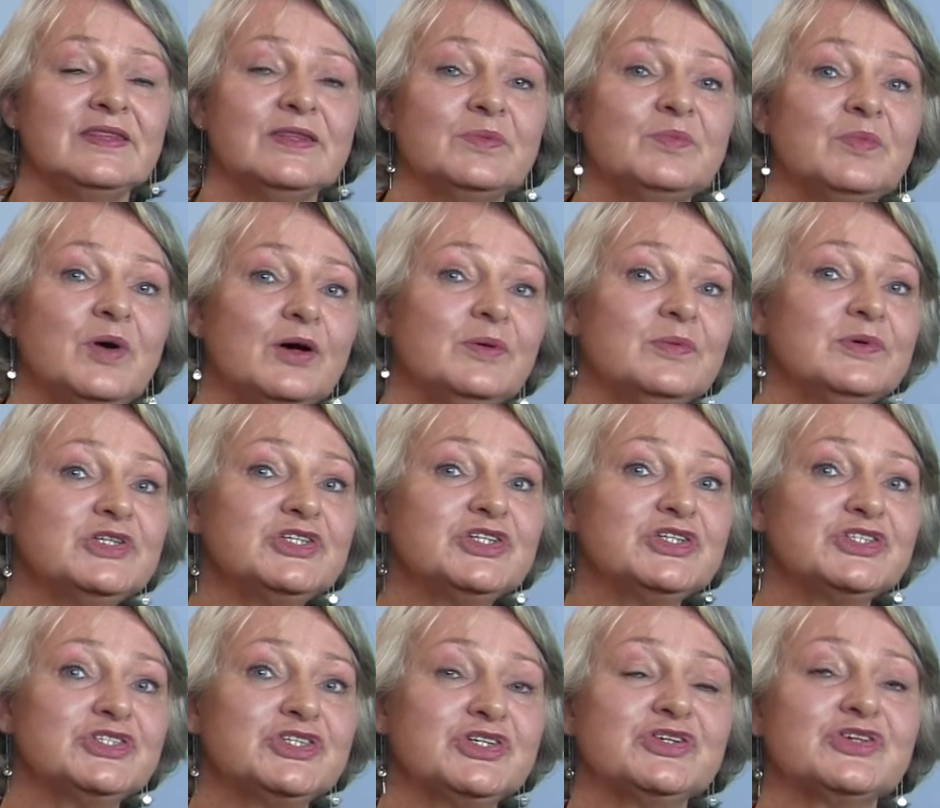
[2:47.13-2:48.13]
The moment
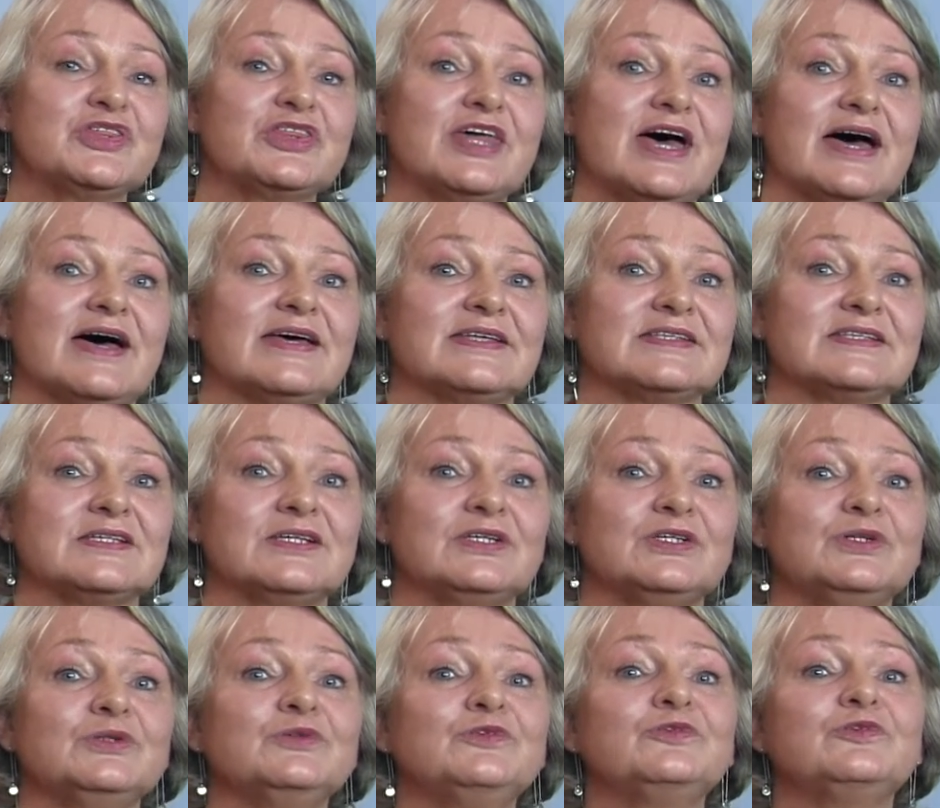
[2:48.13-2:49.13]
you do that,
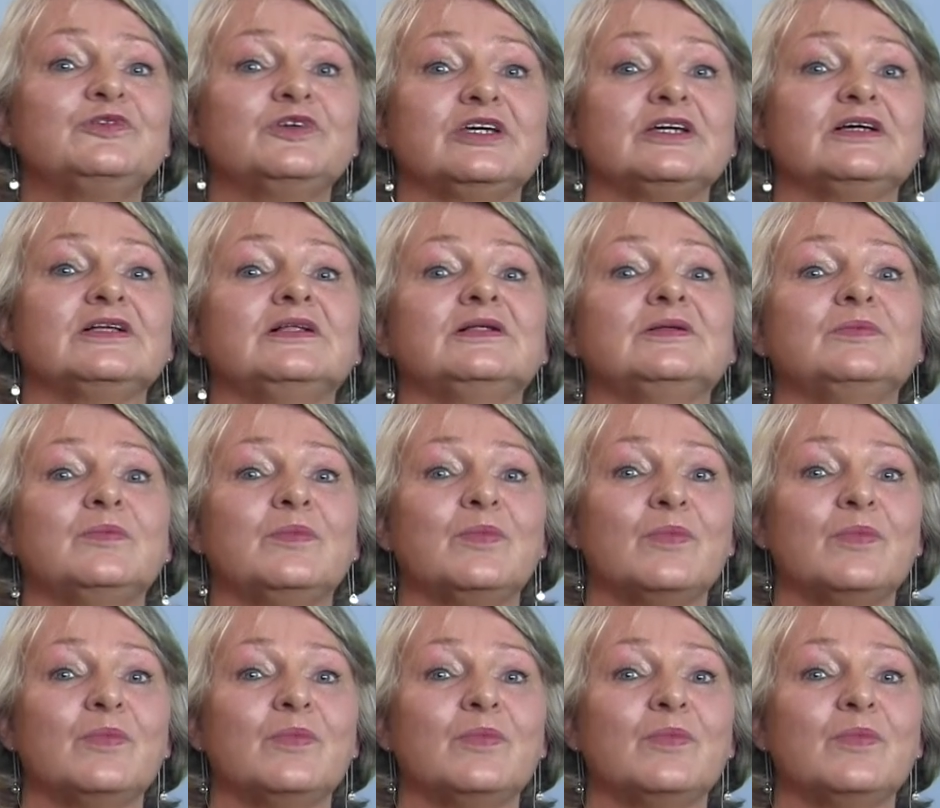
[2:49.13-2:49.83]
you feel